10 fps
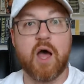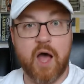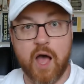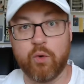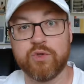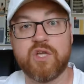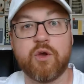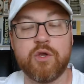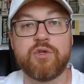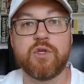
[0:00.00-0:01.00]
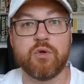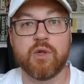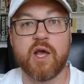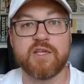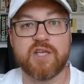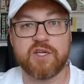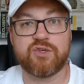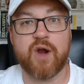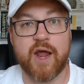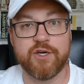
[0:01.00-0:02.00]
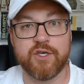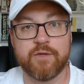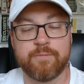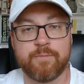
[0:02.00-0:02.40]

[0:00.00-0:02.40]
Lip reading: I will tell you to utilize that strategy.